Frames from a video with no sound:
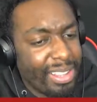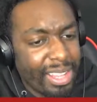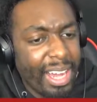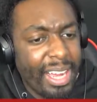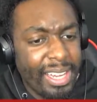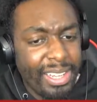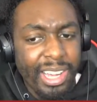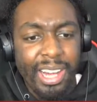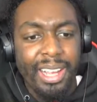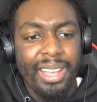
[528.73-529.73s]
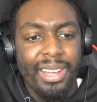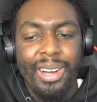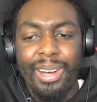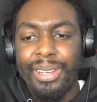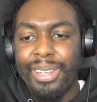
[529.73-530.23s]
Daniel
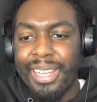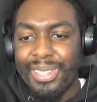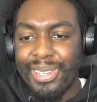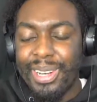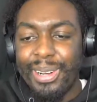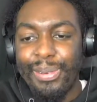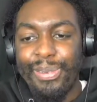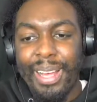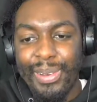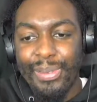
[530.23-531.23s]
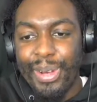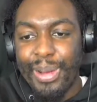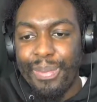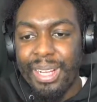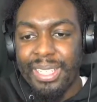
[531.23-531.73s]
Khan, let's go. Thank you
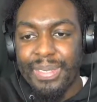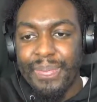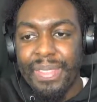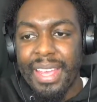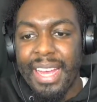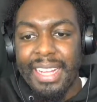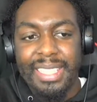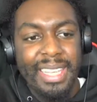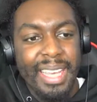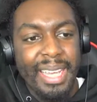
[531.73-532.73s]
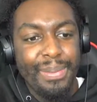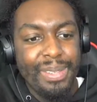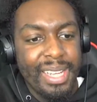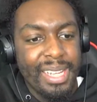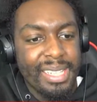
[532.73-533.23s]
very much. Atib
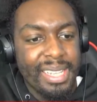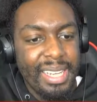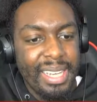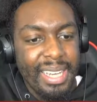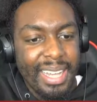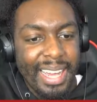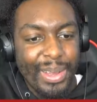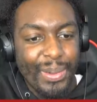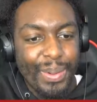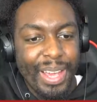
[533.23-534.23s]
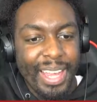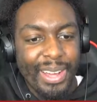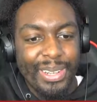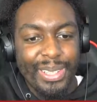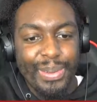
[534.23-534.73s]
says, Cal, you better
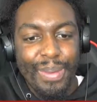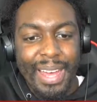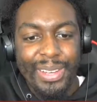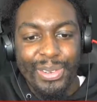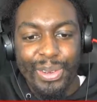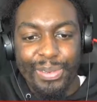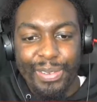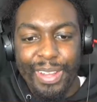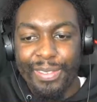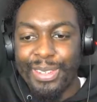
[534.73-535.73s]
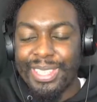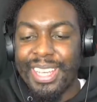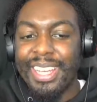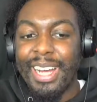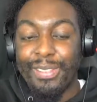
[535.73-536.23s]
get onto Matt and Drift if they've not
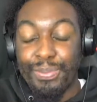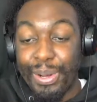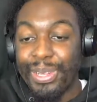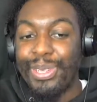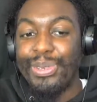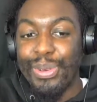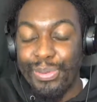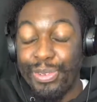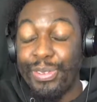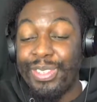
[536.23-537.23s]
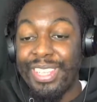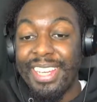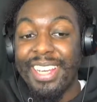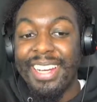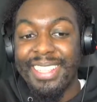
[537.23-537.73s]
seen it. I've spoken to Drift. Drift's
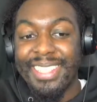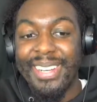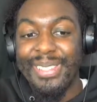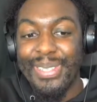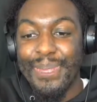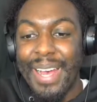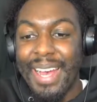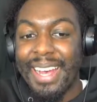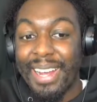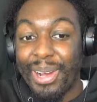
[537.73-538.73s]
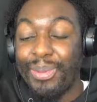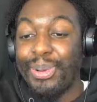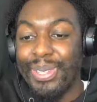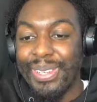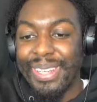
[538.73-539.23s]
seen it. I need to go onto Matt, and I
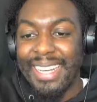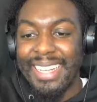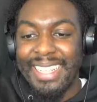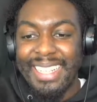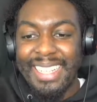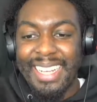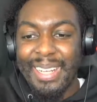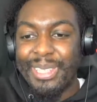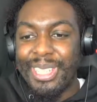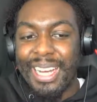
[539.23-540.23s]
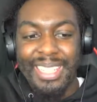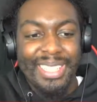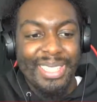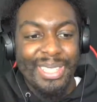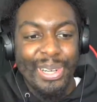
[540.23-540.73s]
will do that. Shout out
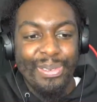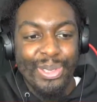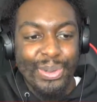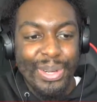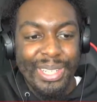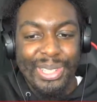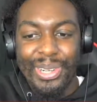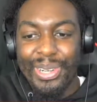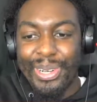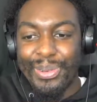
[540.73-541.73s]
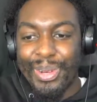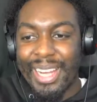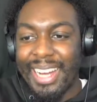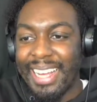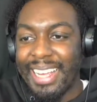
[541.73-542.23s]
to yourself as always, John Conway.
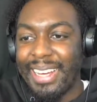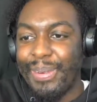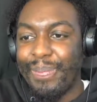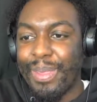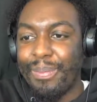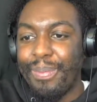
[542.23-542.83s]
Hi, Callum.